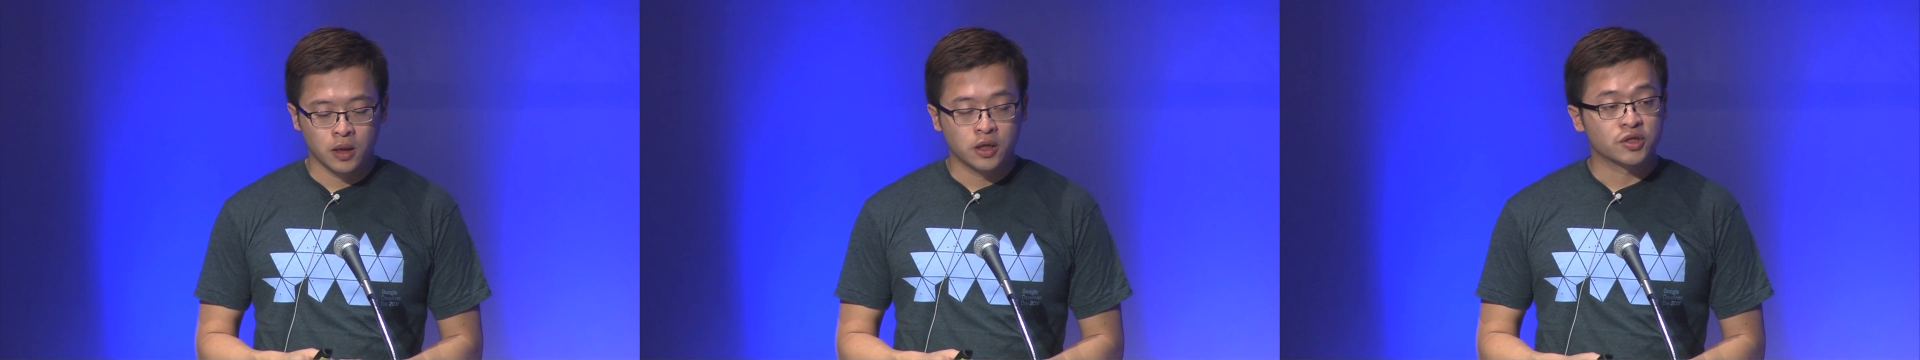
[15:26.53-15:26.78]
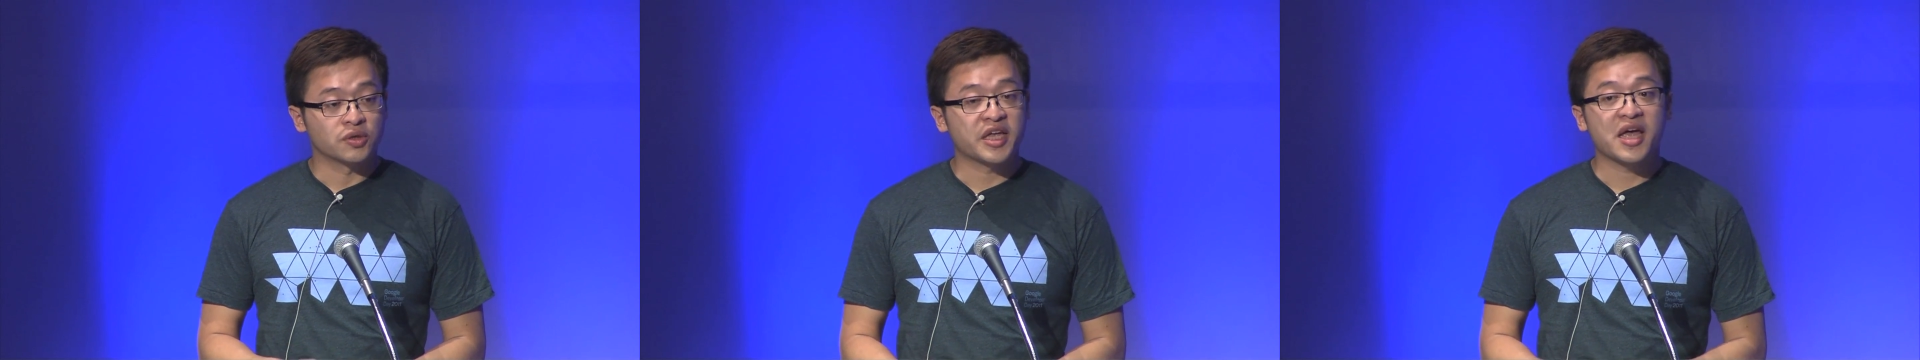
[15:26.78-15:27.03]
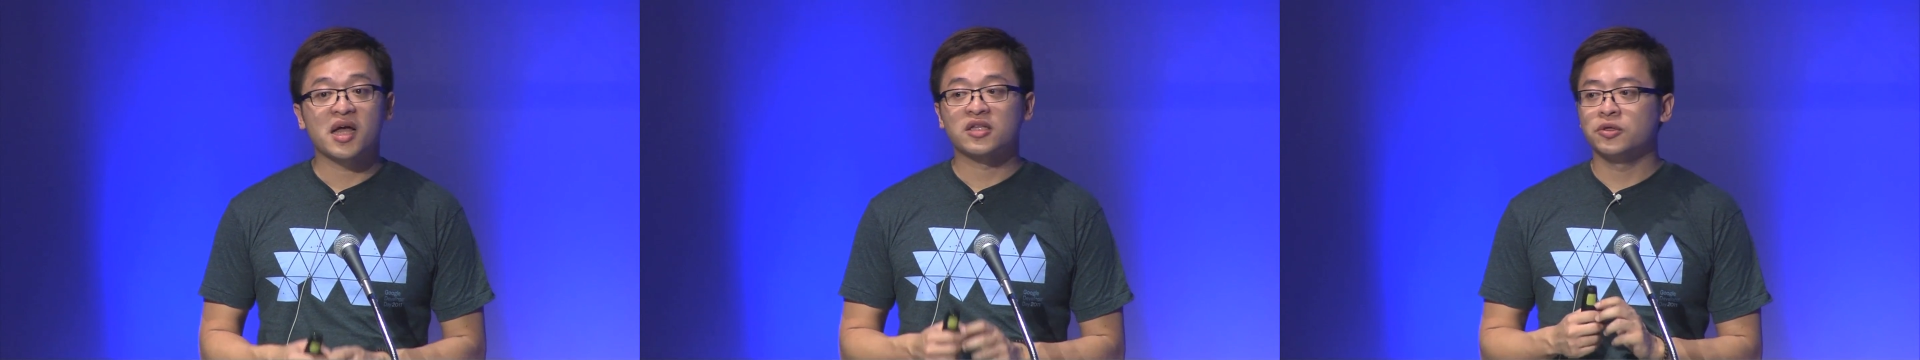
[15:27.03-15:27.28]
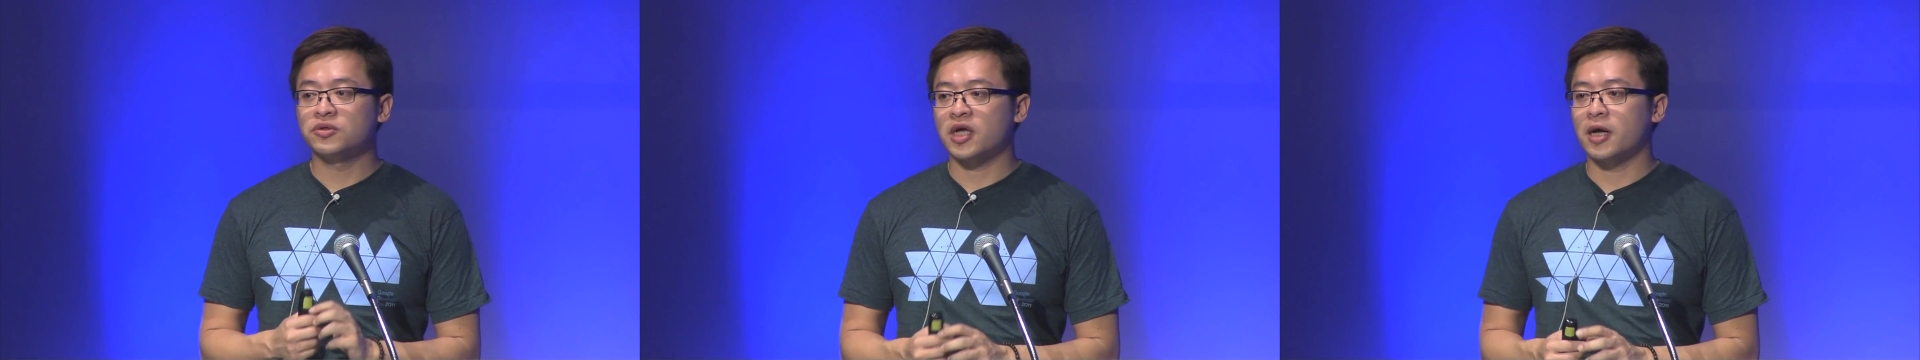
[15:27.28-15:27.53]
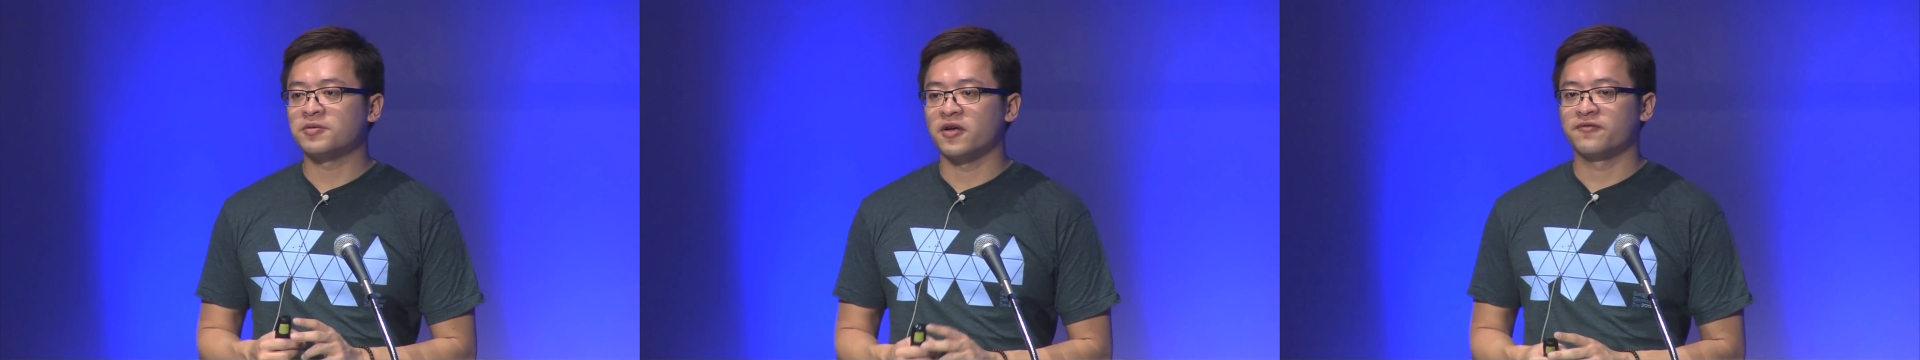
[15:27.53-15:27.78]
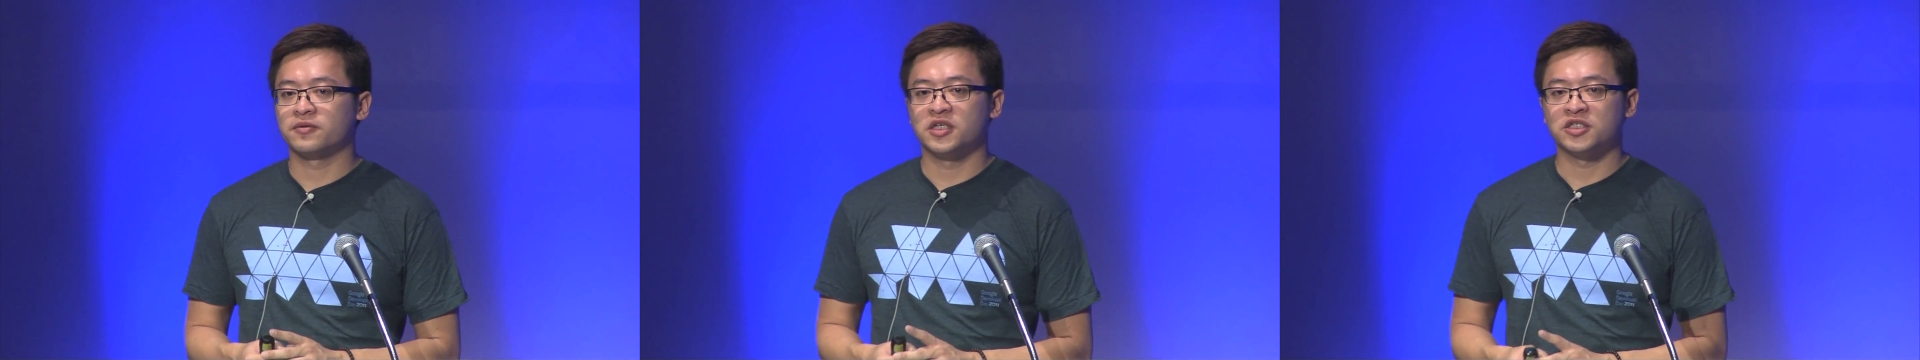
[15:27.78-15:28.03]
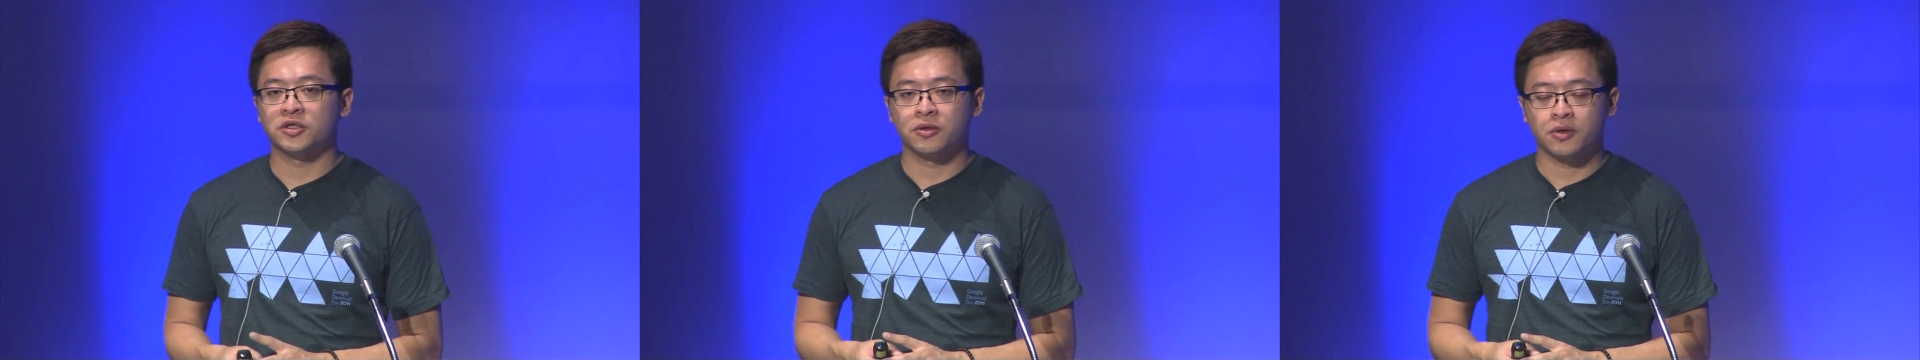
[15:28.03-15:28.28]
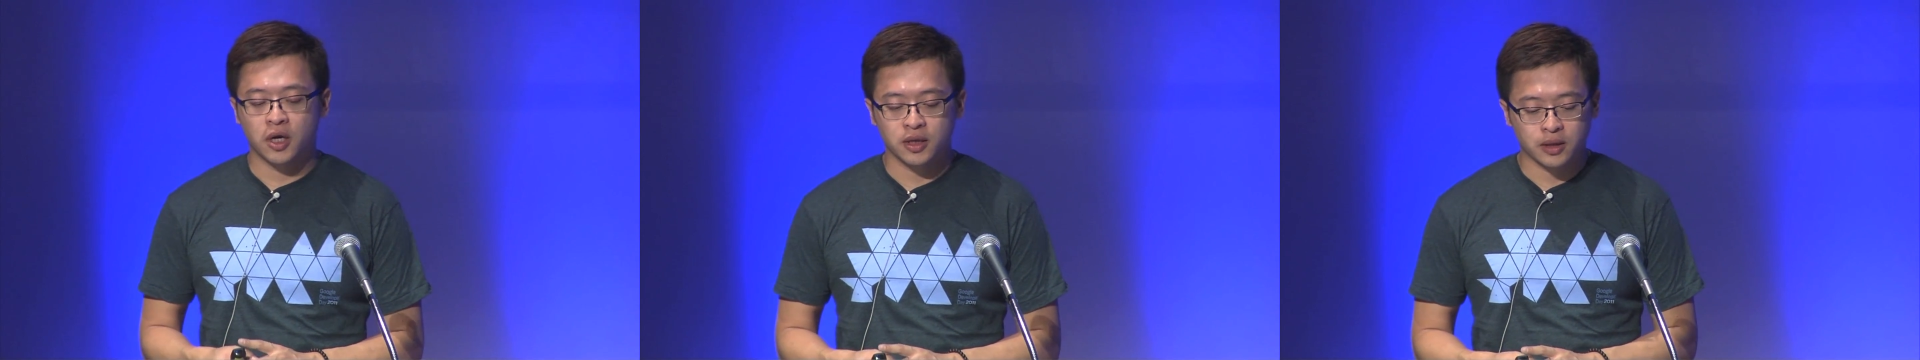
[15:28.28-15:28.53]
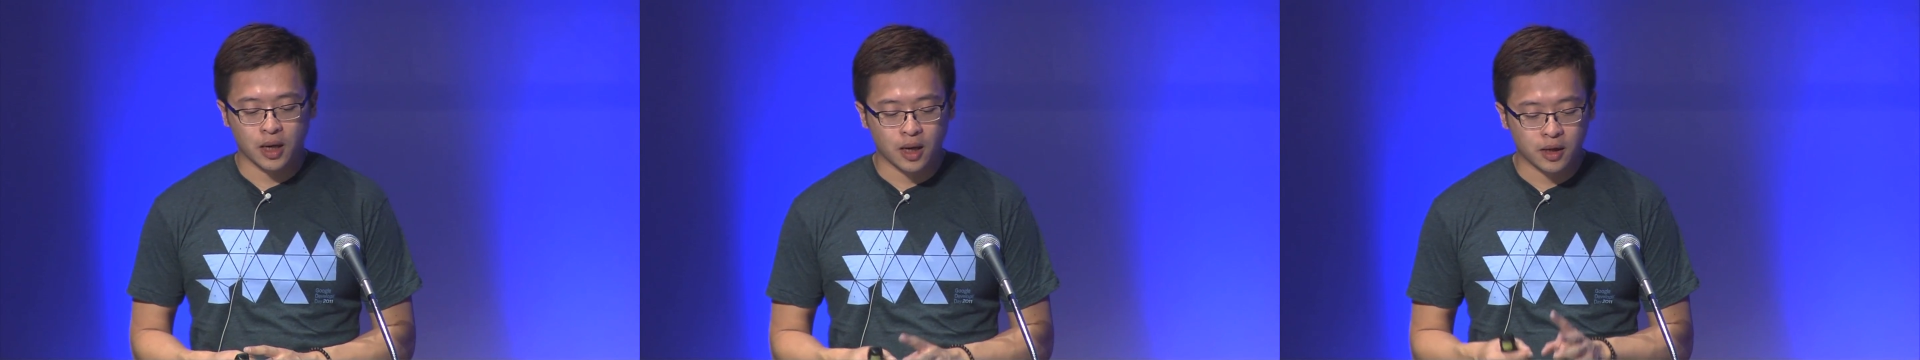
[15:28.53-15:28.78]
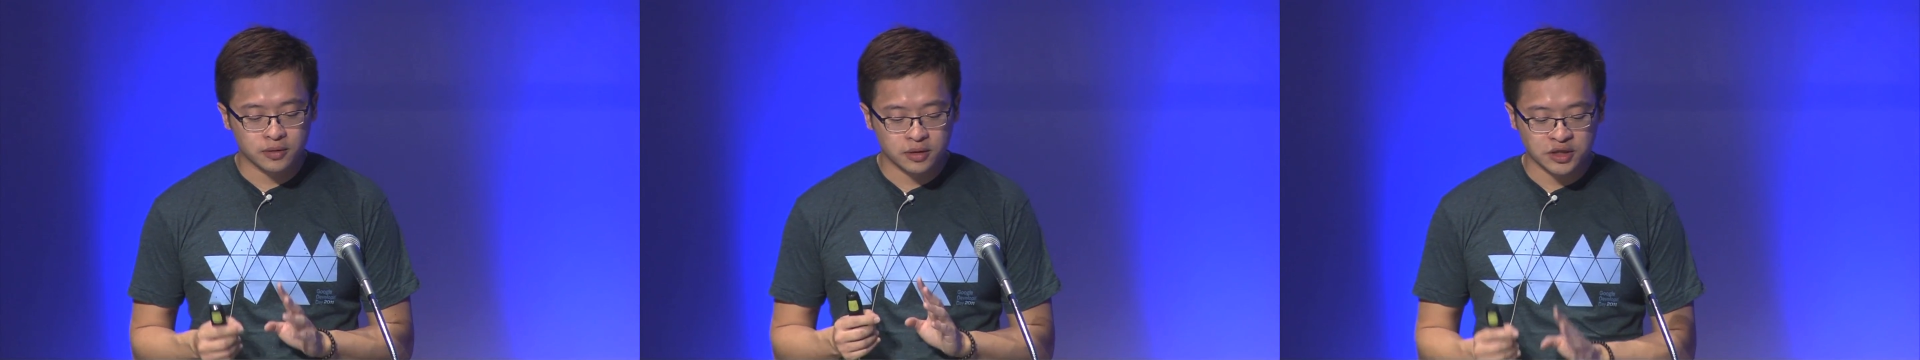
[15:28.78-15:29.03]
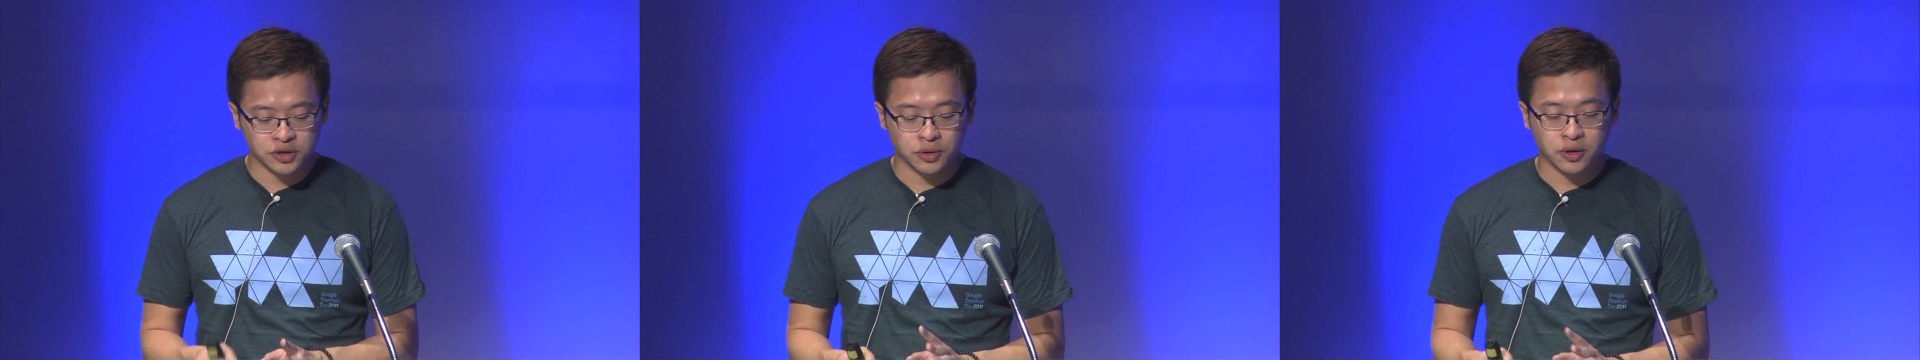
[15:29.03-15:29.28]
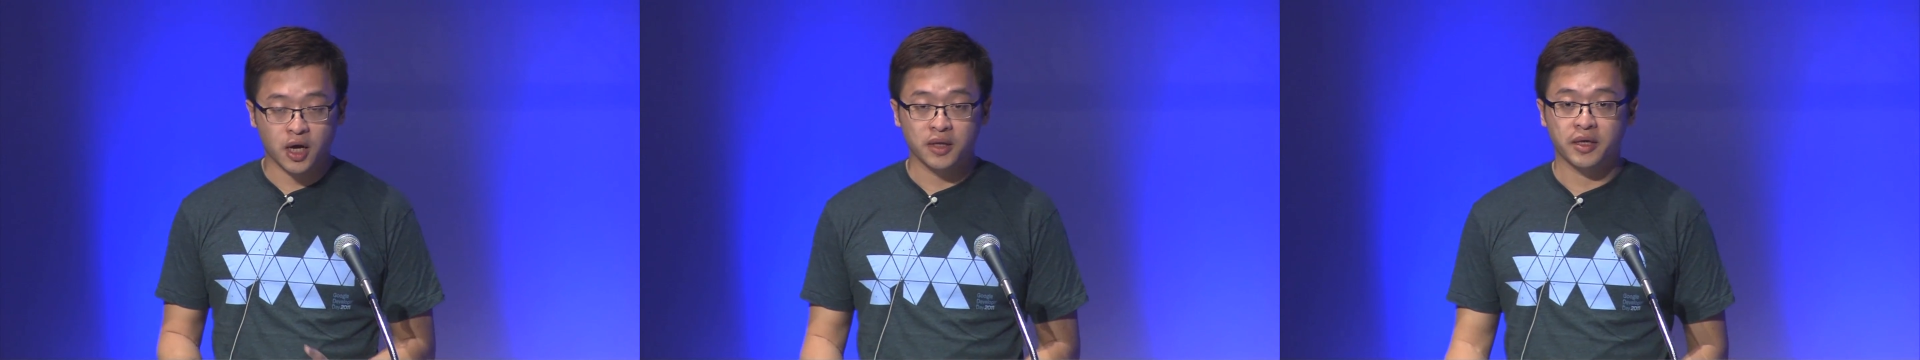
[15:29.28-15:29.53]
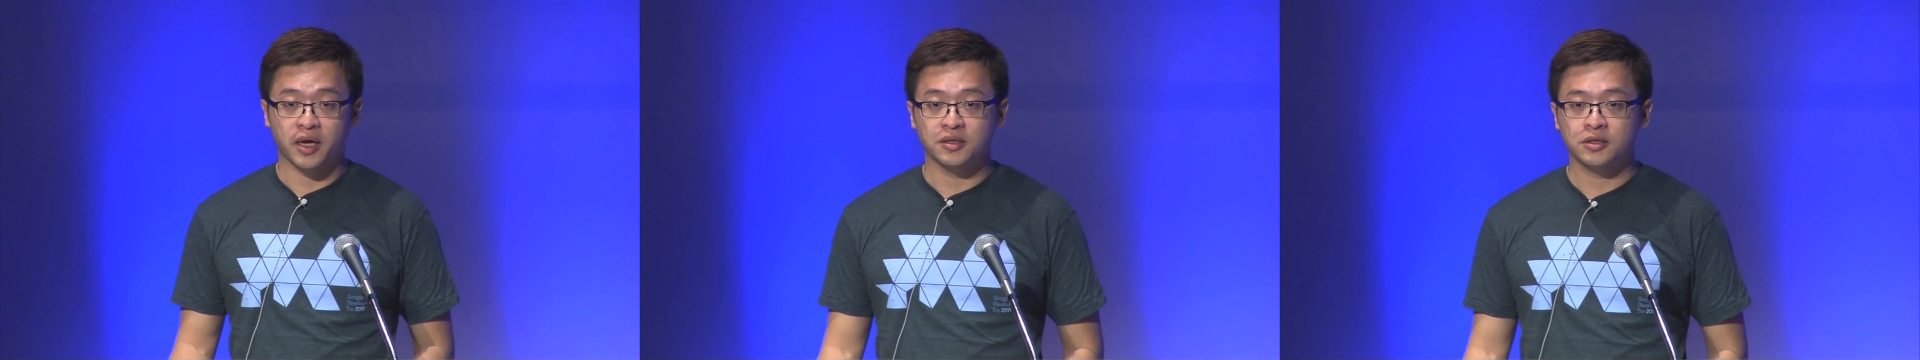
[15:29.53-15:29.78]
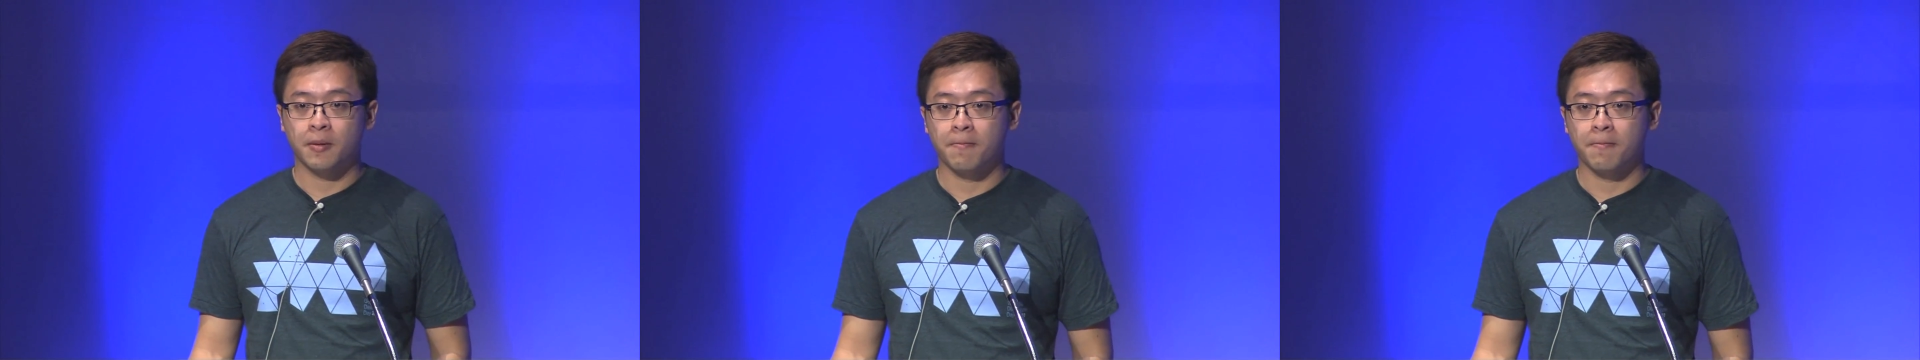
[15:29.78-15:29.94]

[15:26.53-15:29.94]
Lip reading: So there are two types of digital contents,